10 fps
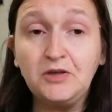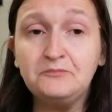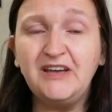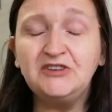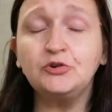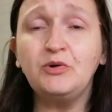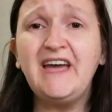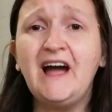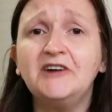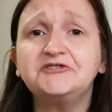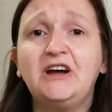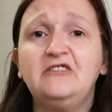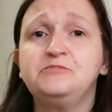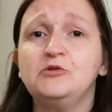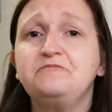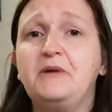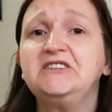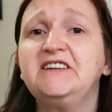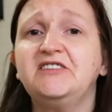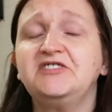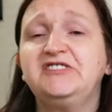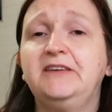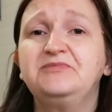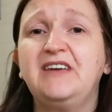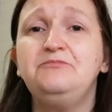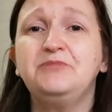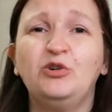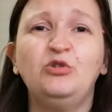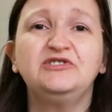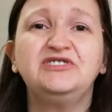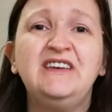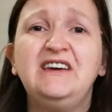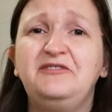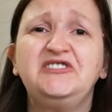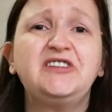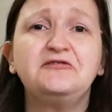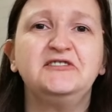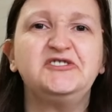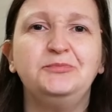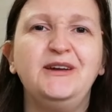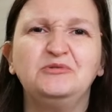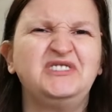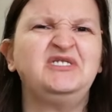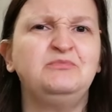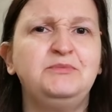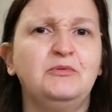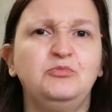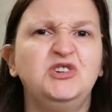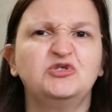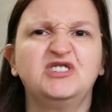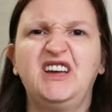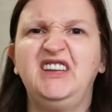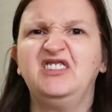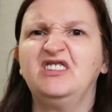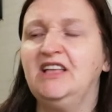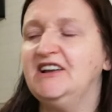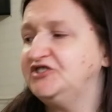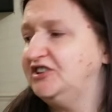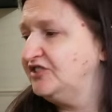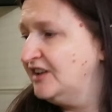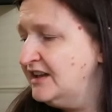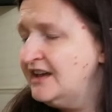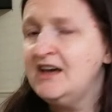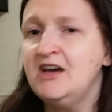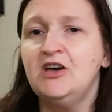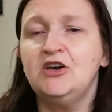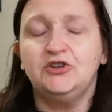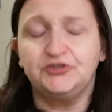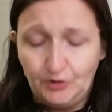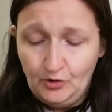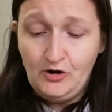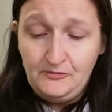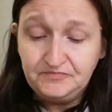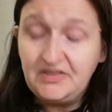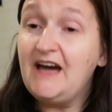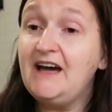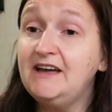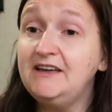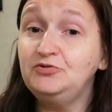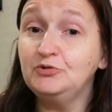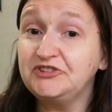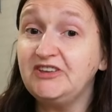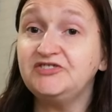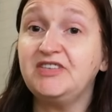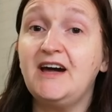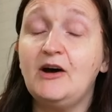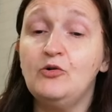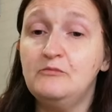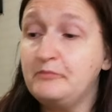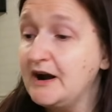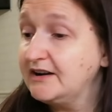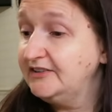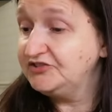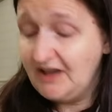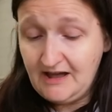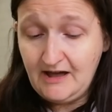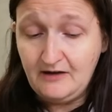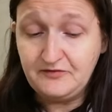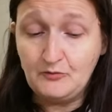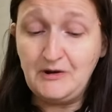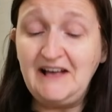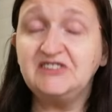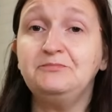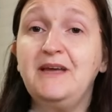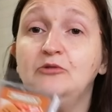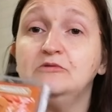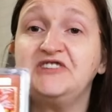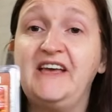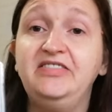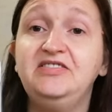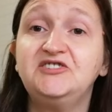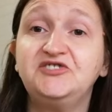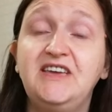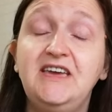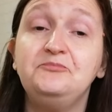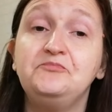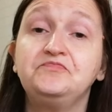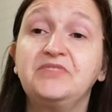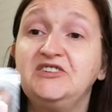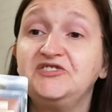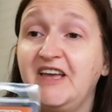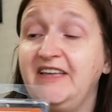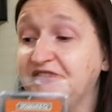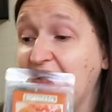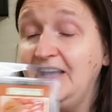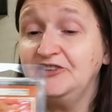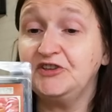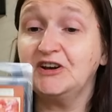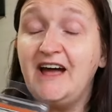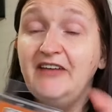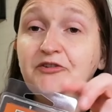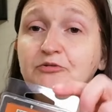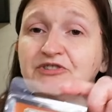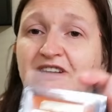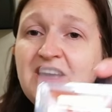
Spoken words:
But it's quite hard to have both burning at the same time because if it's different smells, it's a wee bit weird, it kind of clashes. So I noticed that Home Bargains have wax melts in the same scent as their candles.